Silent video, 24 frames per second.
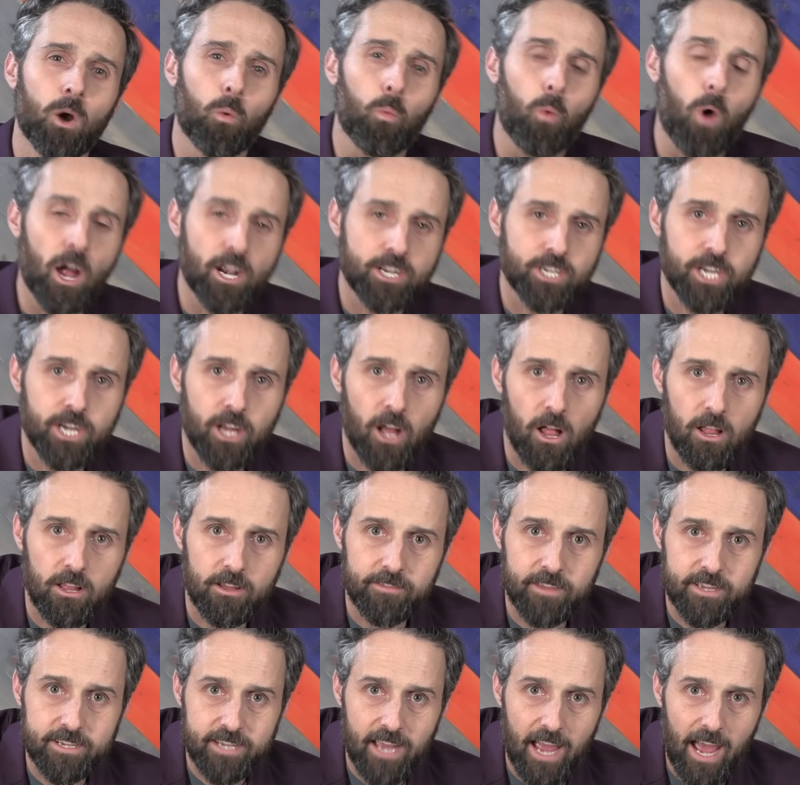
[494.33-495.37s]
Watching all
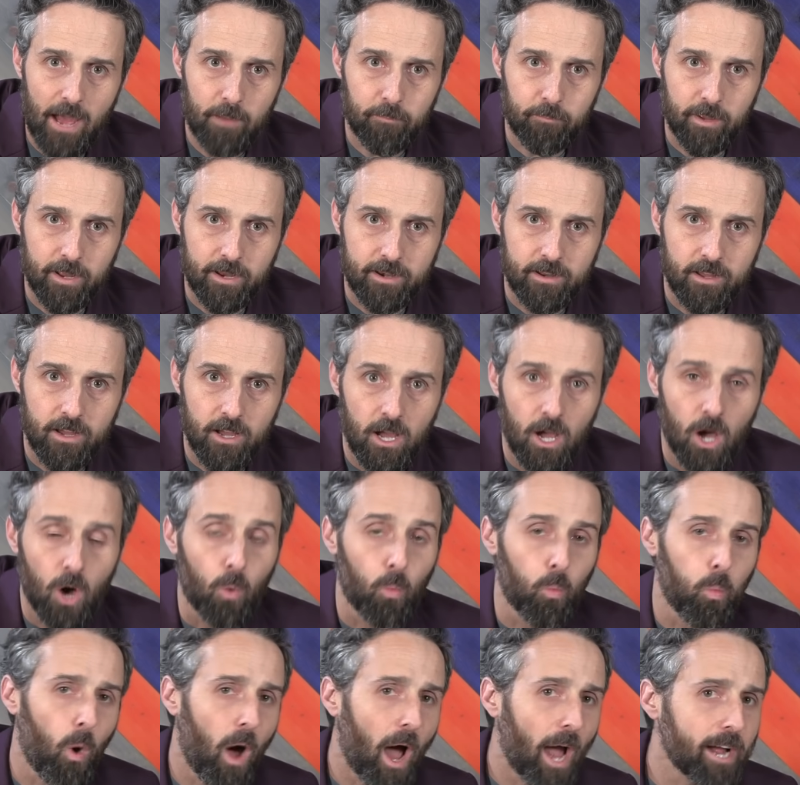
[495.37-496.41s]
of this happen,
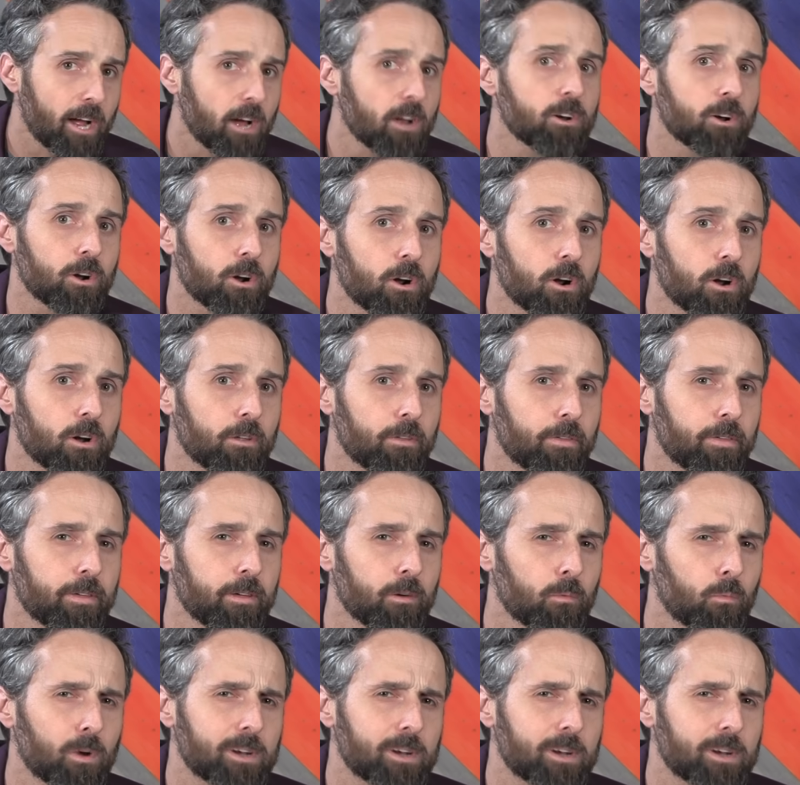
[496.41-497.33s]
why on earth